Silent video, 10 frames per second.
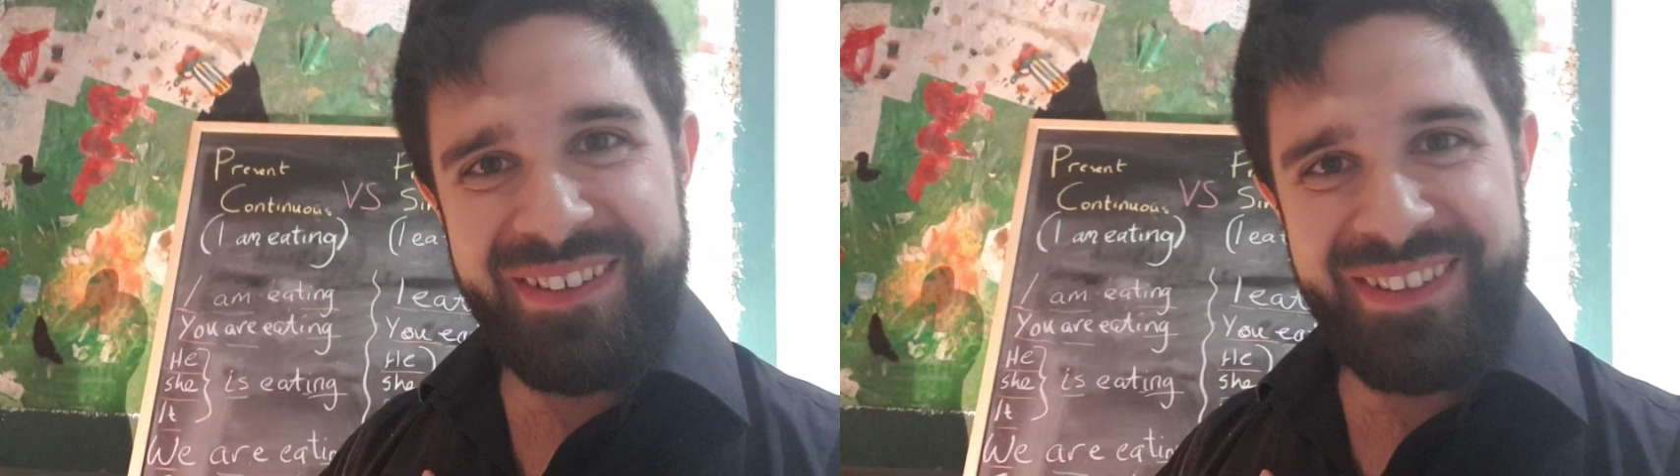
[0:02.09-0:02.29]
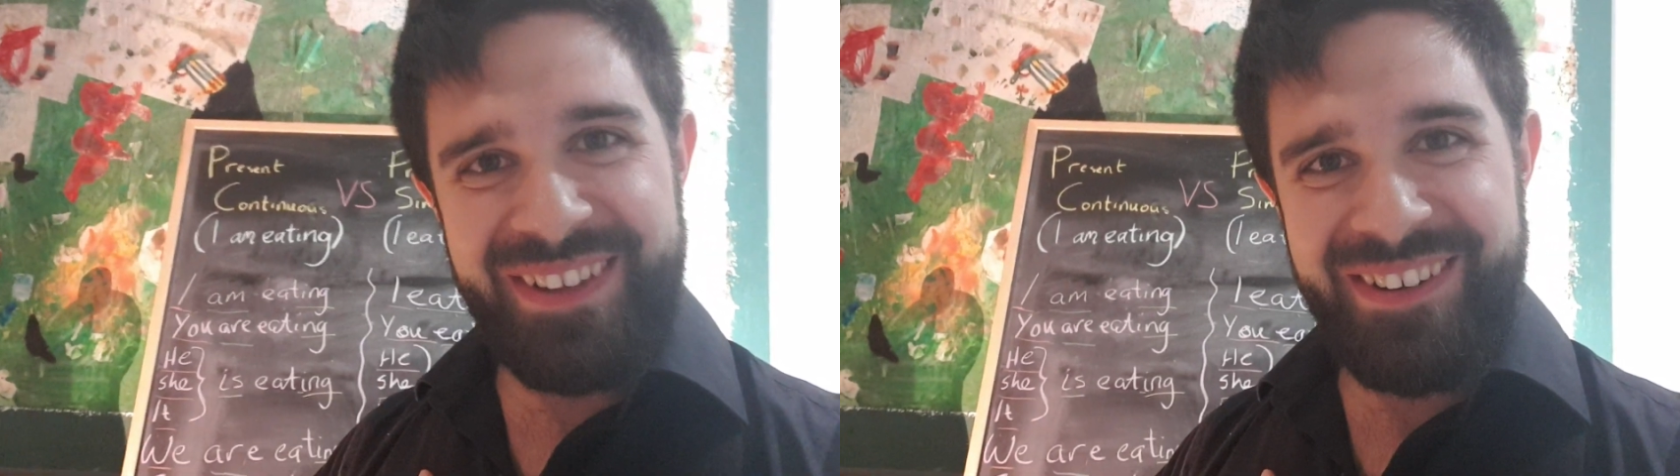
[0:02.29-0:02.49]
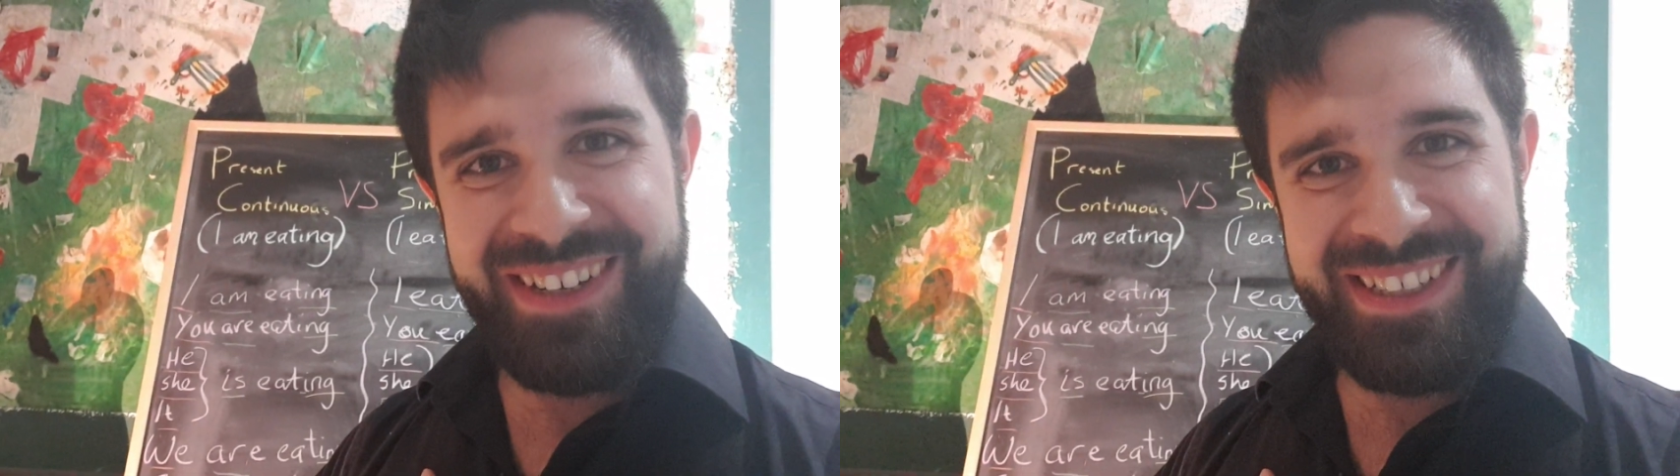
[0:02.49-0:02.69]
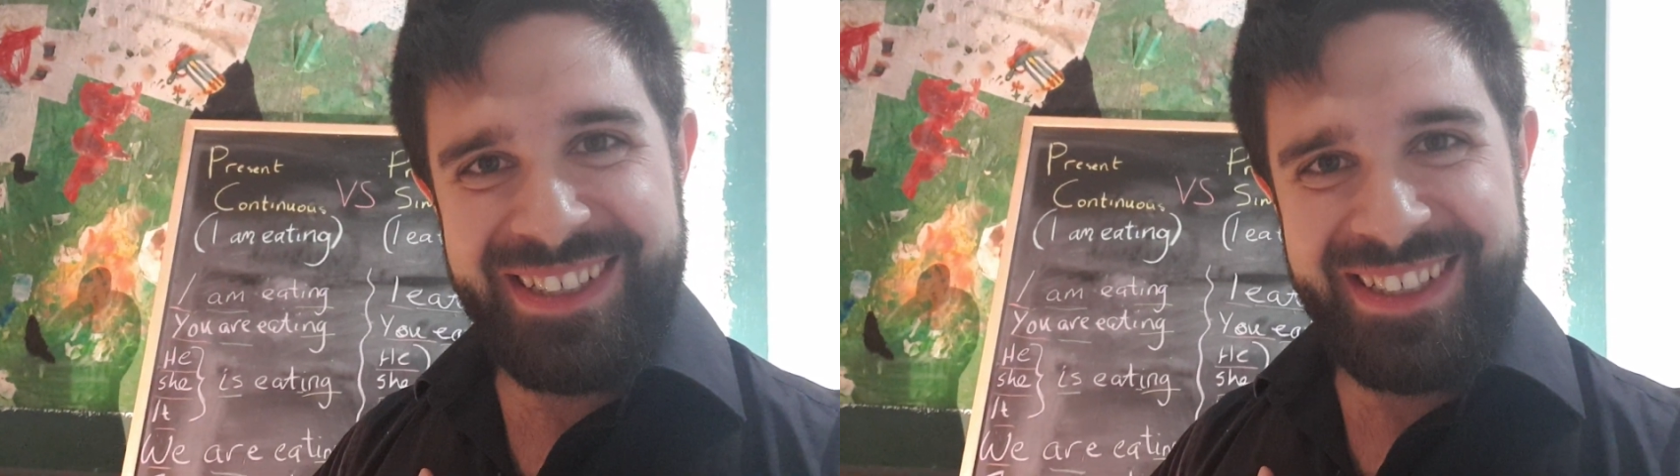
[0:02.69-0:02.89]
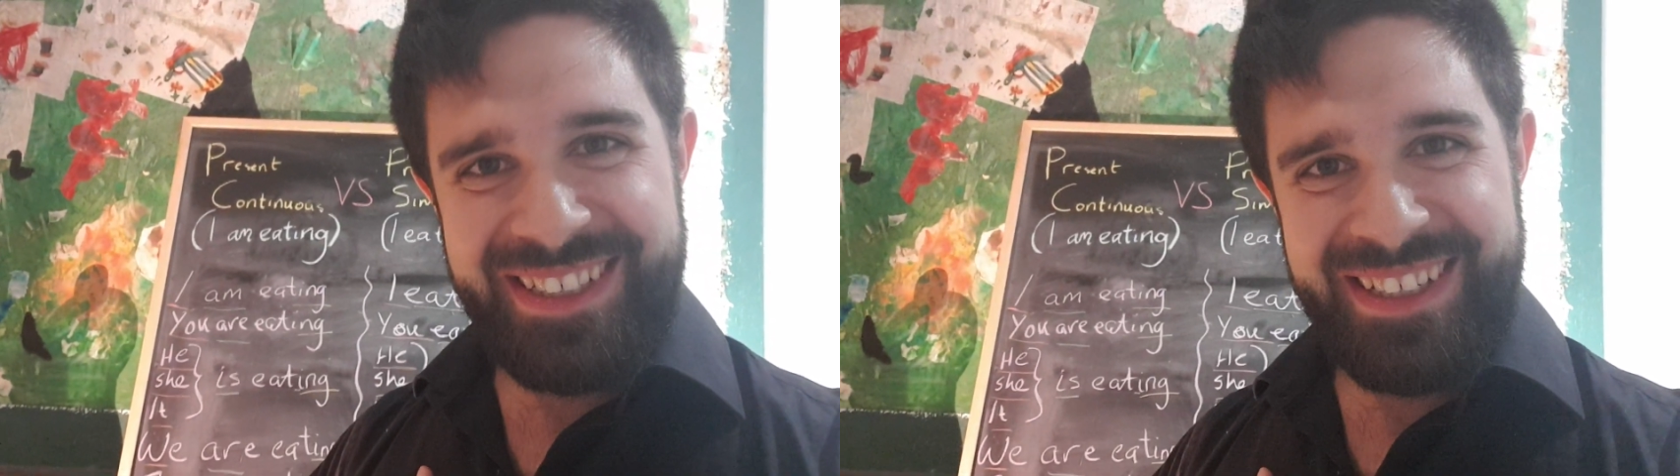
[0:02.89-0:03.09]

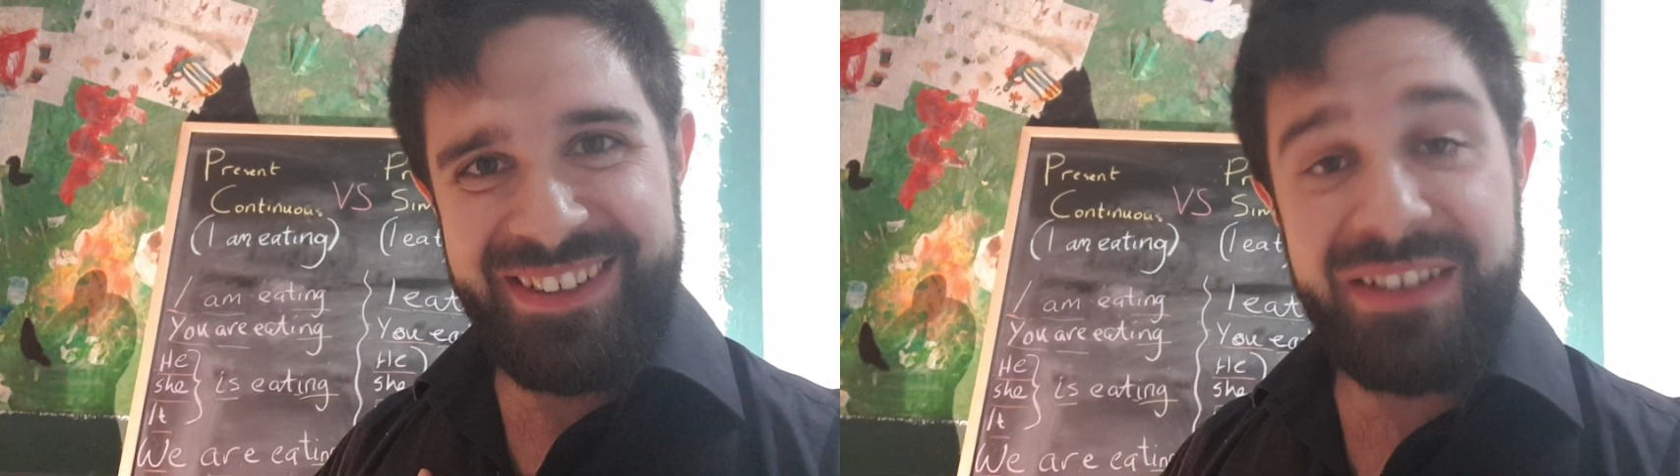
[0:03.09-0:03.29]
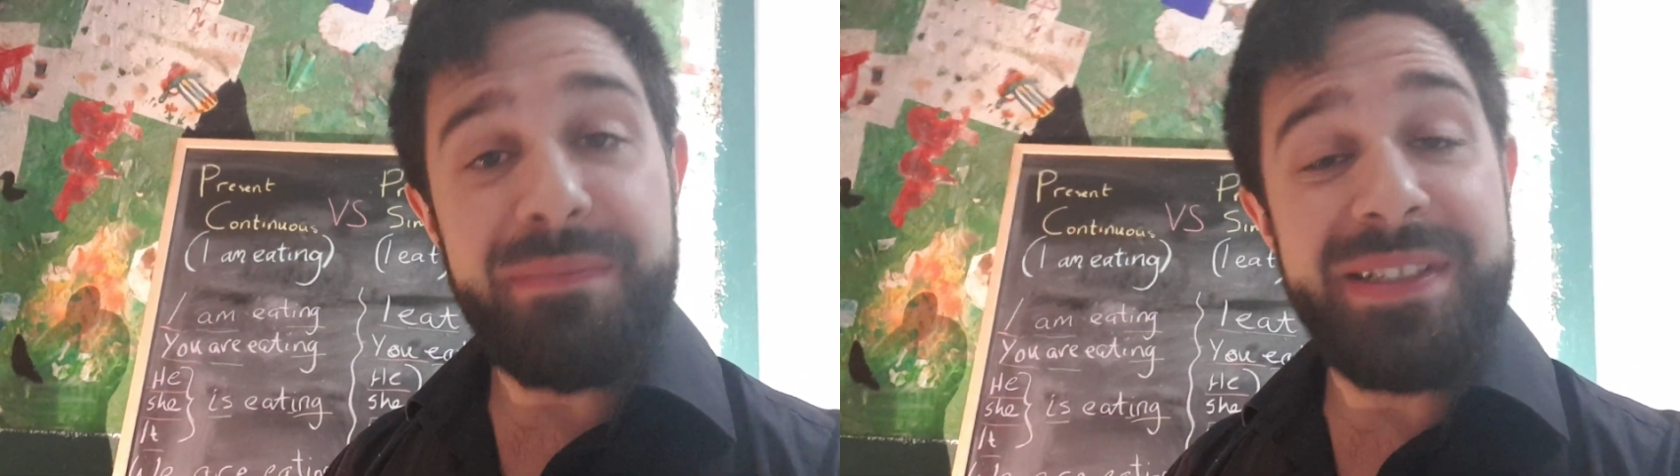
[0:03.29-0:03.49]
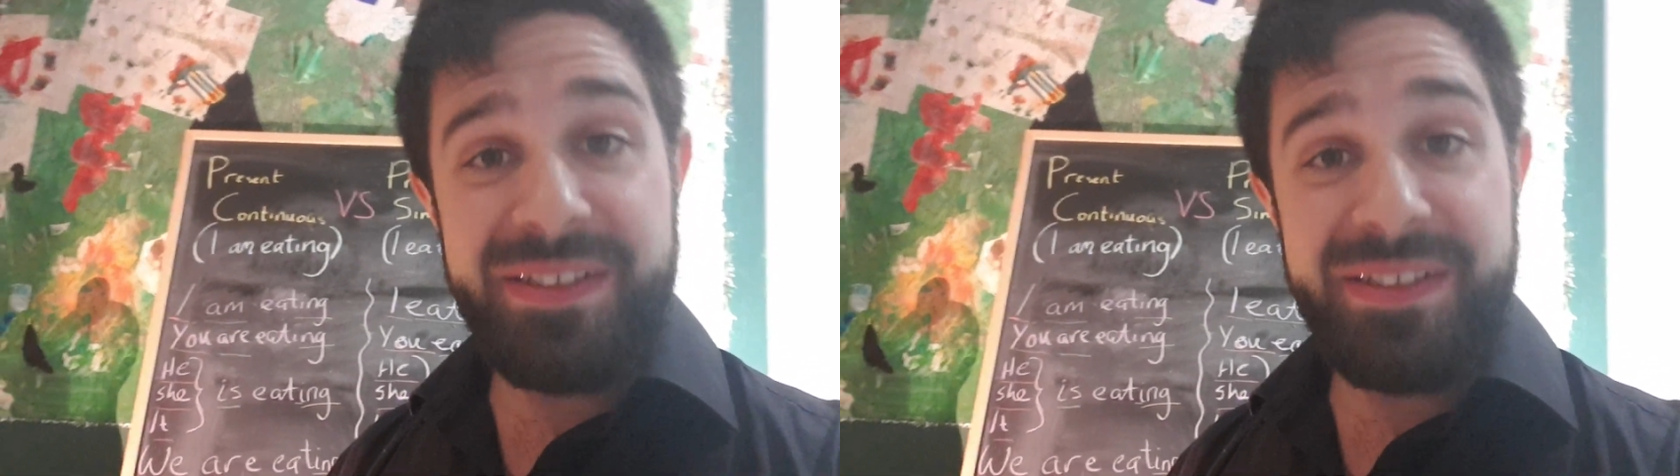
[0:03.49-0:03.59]
Lawrence, Mr.